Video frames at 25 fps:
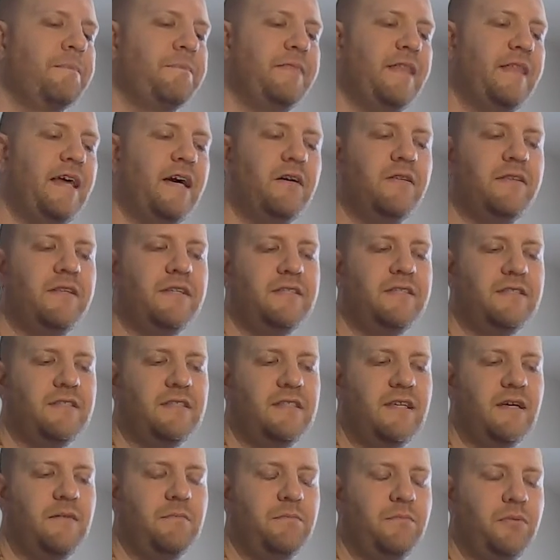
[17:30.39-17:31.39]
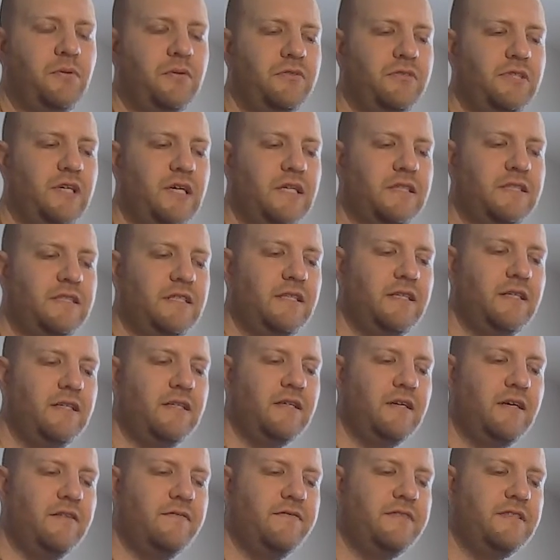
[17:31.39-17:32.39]
Now this is that bull jati
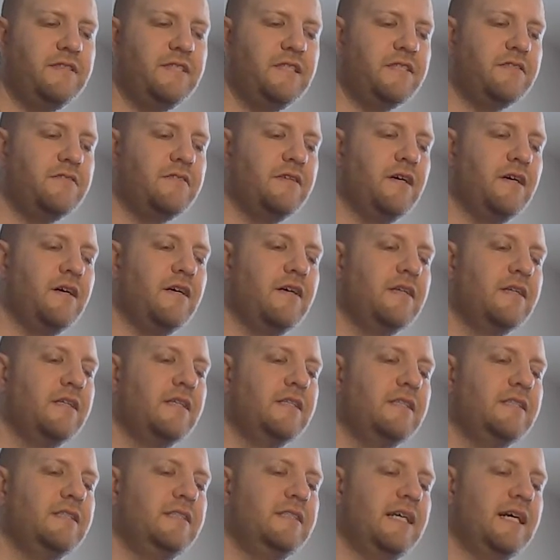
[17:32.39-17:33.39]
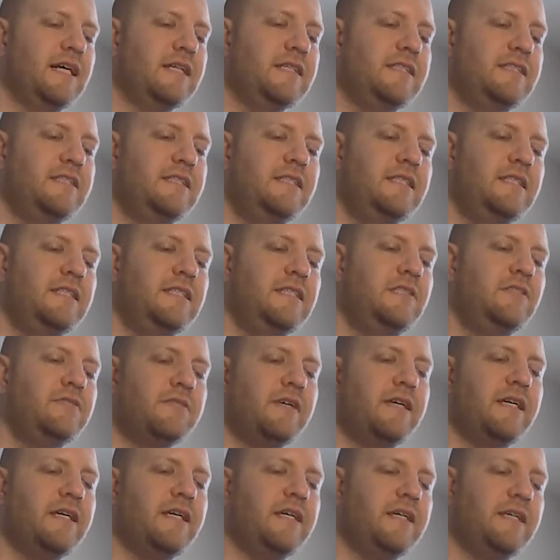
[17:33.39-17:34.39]
of Tisra.
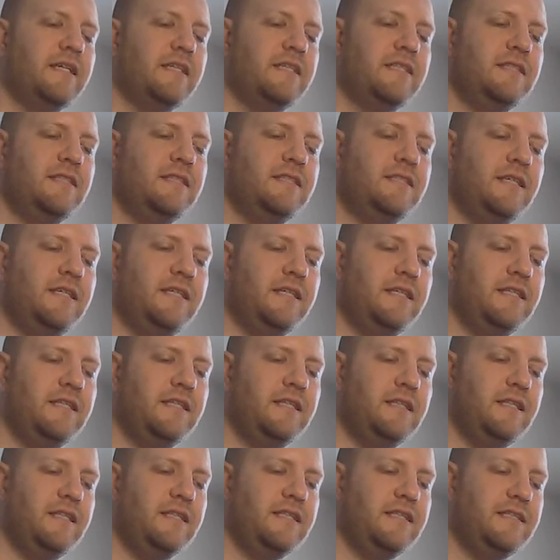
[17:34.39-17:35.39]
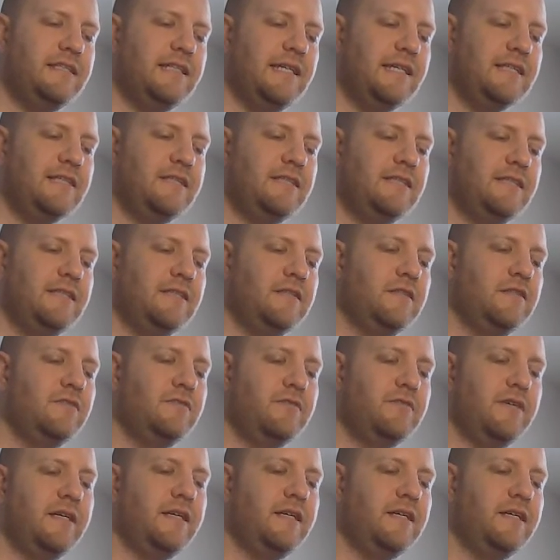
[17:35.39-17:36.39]
Dhakdhidreghe,
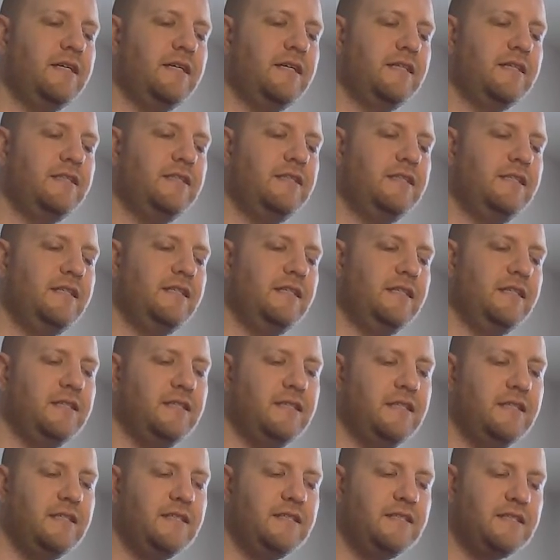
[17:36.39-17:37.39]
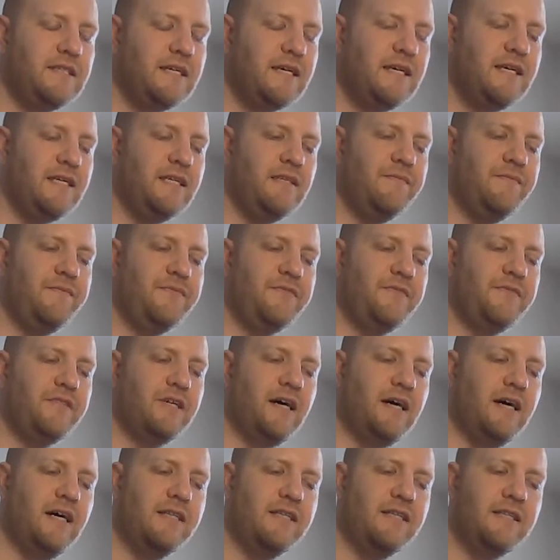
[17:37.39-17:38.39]
dhakdhidreghe,
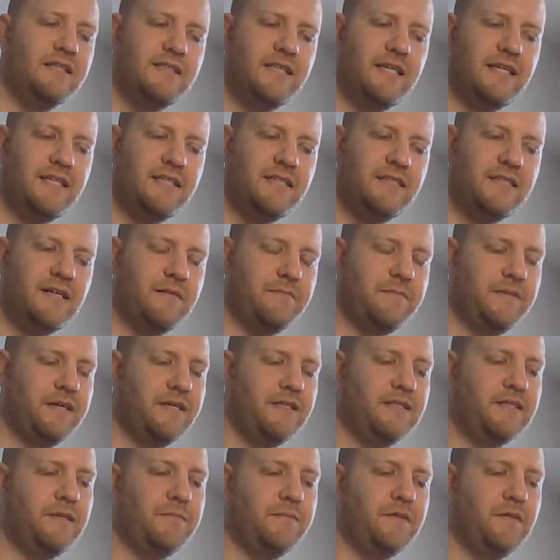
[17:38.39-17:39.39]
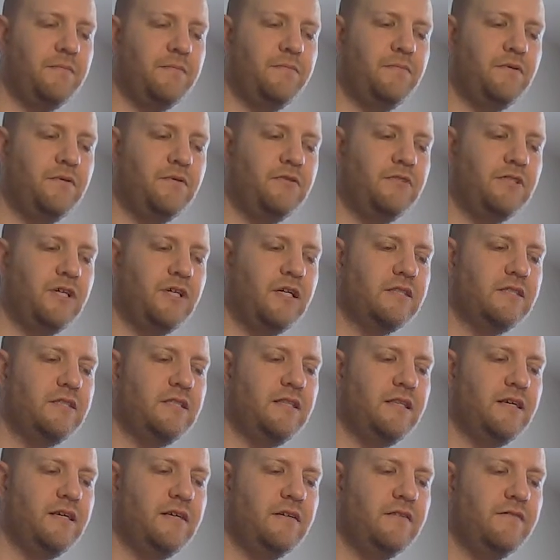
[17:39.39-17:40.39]
tete-ta. The tete-ta makes up the bull
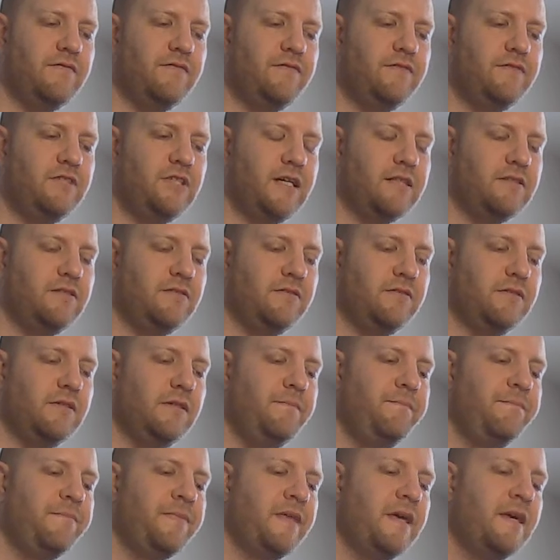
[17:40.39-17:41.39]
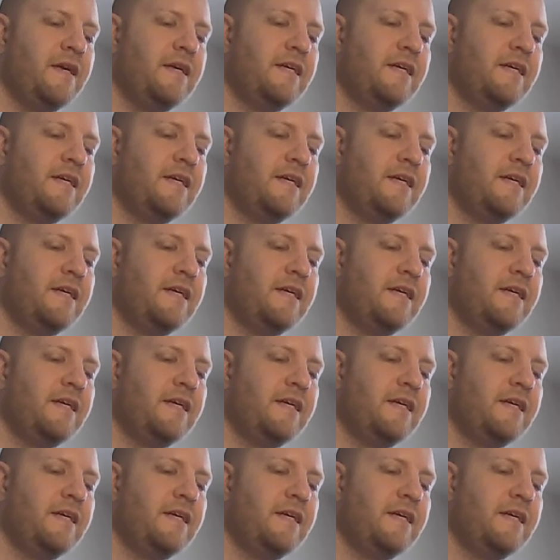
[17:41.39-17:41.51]
jati there of Chatur.